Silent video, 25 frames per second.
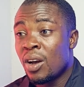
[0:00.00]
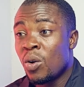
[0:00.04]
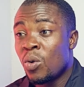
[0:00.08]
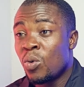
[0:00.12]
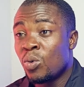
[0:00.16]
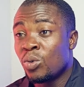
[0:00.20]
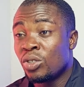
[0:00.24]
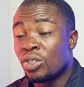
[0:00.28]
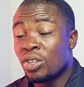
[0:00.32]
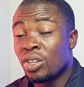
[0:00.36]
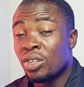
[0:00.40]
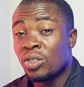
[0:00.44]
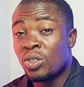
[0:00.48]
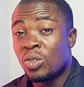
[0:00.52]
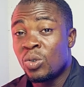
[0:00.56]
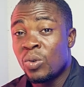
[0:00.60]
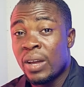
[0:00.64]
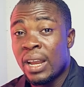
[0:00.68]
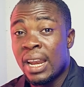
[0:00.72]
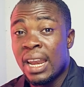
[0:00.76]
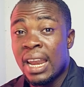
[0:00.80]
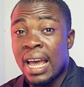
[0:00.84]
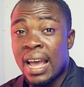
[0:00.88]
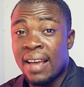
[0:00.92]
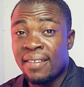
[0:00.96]
we'll just do
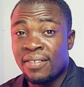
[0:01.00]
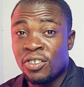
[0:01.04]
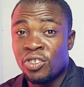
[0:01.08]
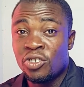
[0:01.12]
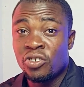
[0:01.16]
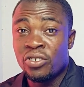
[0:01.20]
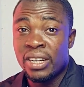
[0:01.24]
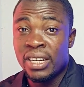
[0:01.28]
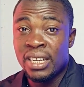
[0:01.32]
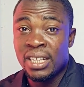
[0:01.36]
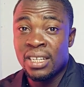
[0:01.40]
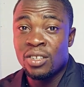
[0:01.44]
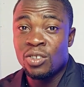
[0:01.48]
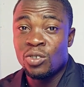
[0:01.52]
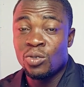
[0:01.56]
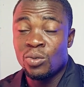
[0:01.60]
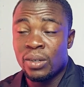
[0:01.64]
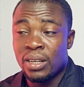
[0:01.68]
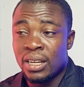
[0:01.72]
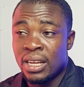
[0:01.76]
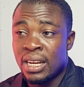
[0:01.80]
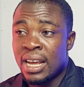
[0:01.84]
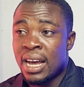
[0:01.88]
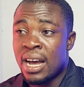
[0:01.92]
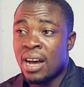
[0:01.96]
a live trading
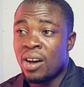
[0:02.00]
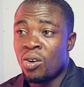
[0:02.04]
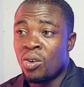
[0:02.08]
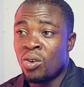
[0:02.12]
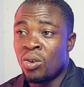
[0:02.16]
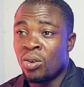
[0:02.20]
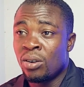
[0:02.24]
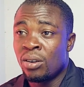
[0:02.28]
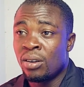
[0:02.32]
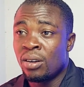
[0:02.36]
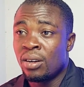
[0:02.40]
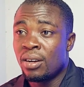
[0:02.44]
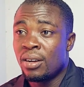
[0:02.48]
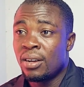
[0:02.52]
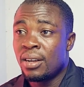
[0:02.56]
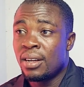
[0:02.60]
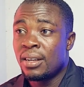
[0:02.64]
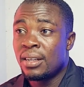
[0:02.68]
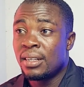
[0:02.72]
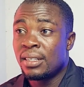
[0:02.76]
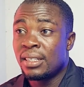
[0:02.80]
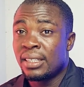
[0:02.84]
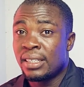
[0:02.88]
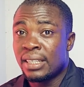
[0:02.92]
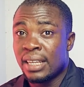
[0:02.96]
together on
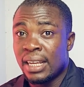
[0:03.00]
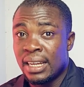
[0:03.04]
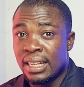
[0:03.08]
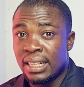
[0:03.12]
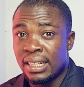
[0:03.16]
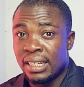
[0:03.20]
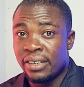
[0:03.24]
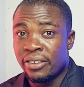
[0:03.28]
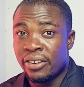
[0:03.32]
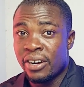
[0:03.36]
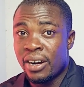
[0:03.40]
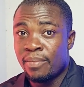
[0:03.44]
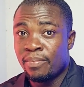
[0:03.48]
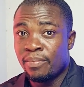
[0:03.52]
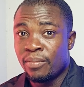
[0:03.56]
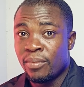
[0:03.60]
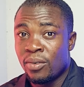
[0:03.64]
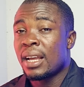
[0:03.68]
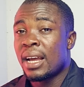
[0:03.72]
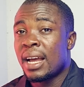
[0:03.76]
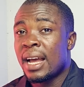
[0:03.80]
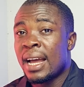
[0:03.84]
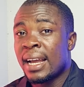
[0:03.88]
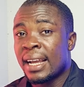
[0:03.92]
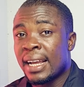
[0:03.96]
Telegram.
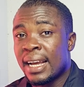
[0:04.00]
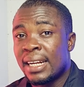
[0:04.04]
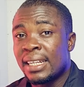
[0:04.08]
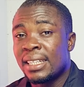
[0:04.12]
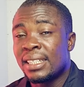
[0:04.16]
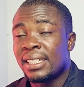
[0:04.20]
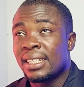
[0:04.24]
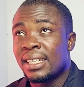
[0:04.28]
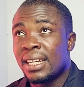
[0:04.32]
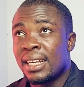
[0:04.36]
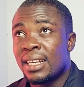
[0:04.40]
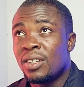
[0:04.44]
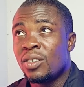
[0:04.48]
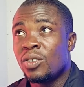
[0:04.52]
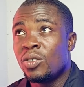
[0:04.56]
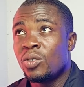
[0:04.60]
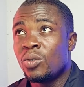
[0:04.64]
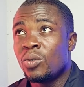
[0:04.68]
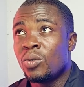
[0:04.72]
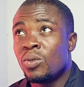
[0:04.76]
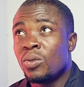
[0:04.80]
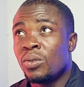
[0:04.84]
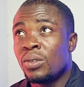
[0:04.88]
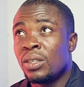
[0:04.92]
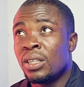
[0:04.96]
I can send
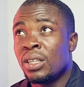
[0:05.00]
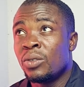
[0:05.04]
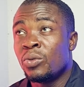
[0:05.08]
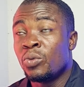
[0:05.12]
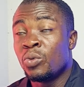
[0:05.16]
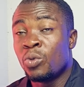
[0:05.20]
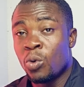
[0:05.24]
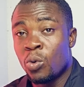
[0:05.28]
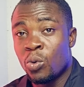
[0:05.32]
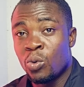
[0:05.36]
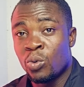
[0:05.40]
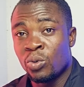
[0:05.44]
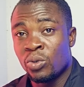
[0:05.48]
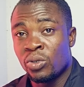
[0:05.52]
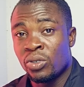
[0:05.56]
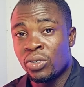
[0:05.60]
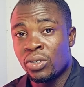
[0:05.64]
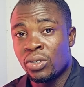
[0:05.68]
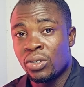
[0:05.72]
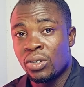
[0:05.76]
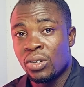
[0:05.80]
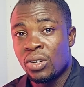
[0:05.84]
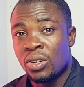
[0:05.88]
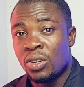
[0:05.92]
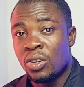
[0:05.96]
you the
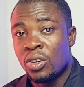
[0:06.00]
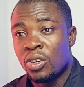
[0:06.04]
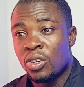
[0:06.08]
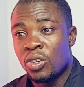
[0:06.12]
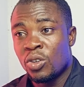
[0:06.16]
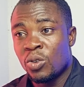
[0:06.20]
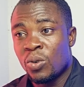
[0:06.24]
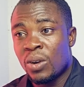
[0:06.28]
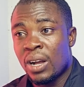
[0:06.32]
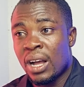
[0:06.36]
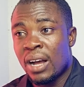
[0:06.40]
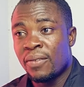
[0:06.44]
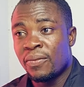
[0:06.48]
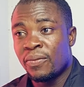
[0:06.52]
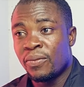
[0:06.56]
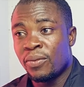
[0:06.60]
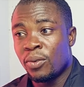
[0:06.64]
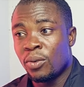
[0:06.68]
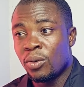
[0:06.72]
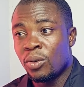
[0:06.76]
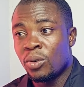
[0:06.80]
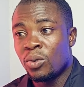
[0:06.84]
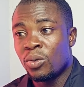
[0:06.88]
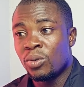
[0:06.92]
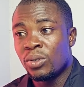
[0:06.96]
rules. You can
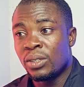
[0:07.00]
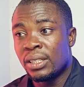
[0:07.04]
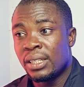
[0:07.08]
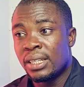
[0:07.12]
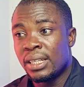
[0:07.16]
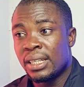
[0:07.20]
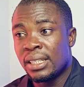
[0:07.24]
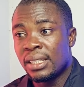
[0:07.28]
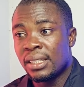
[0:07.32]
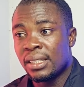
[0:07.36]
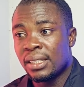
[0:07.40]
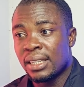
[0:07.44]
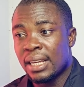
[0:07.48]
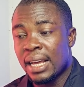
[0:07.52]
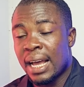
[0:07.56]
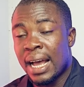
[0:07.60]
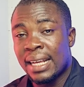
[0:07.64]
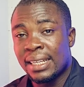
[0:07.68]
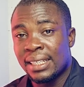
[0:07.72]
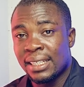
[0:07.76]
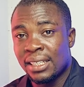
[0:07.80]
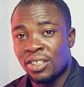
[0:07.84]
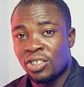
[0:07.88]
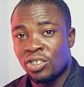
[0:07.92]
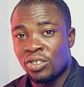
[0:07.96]
follow this
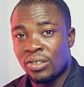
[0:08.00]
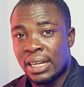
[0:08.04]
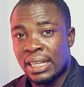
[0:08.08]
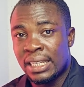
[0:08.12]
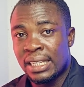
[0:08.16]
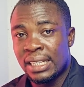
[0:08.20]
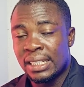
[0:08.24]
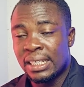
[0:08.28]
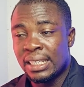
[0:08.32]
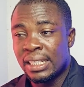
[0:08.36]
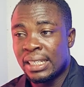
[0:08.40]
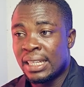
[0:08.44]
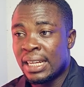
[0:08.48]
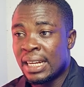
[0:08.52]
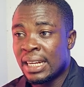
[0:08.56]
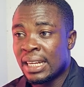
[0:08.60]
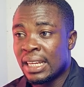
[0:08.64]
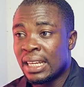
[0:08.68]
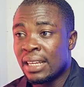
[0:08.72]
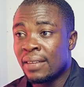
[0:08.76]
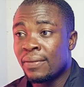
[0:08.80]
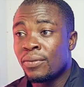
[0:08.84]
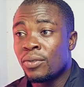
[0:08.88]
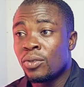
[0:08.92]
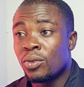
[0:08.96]
as a strategy, then
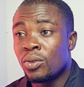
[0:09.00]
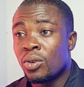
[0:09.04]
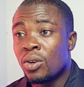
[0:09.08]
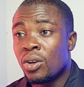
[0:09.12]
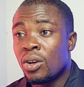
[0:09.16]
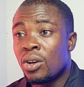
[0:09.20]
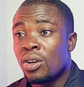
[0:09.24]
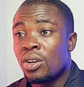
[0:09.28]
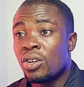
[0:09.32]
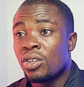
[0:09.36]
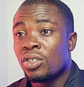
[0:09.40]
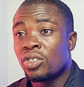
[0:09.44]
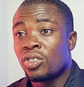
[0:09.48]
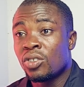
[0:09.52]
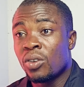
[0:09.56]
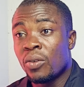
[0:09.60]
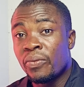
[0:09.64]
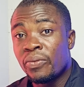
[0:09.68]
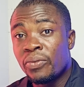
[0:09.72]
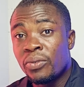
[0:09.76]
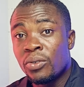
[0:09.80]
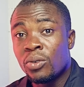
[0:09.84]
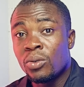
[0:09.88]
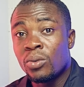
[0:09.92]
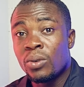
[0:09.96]
give you some
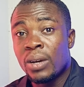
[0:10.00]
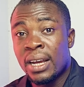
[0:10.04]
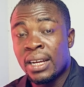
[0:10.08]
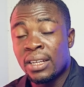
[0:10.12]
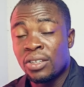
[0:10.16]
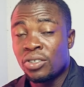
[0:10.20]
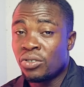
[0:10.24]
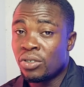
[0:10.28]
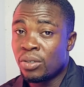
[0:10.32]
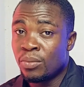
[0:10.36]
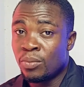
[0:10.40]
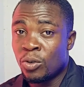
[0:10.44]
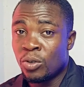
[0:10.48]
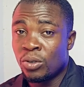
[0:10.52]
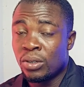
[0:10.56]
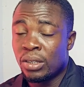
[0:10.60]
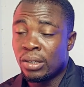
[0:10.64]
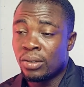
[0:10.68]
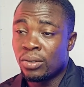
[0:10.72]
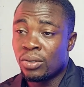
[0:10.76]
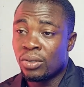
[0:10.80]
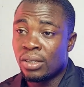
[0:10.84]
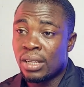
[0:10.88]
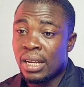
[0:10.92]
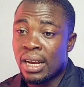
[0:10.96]
few entry
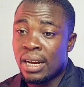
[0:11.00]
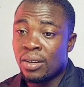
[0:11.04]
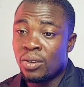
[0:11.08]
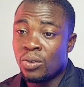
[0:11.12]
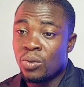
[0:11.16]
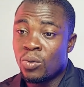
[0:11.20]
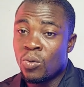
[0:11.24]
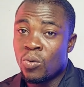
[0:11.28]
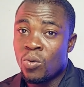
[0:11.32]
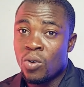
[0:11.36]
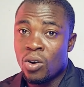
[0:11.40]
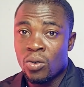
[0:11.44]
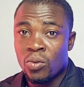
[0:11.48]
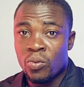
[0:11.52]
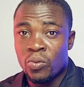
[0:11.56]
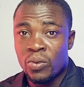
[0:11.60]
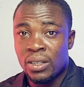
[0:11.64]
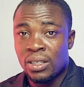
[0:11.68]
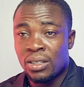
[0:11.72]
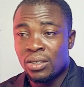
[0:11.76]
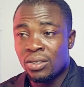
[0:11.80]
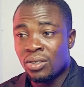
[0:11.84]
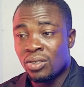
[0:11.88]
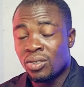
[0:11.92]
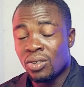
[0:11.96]
models that you work
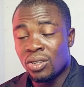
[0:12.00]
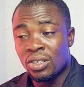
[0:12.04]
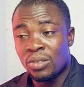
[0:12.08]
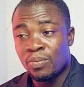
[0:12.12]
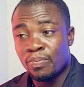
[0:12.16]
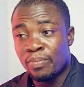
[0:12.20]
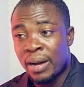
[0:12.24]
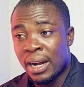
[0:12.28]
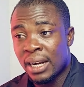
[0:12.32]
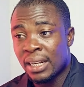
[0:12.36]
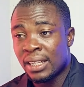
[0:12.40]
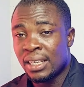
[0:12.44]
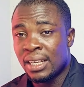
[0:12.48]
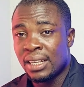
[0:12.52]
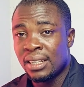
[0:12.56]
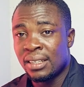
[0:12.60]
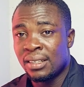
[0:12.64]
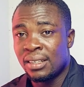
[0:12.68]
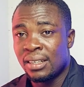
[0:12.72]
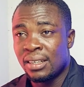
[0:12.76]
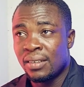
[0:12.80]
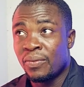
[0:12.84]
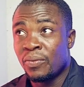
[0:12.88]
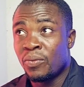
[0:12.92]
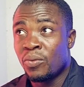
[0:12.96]
with. Just
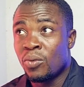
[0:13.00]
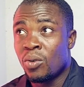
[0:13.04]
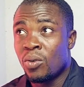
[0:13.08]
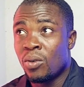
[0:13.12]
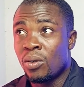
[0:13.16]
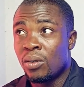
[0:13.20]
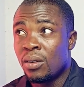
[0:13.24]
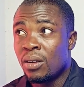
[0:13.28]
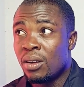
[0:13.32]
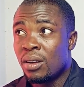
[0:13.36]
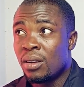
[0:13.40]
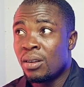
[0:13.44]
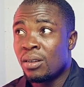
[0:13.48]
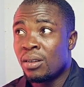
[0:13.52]
backtest it for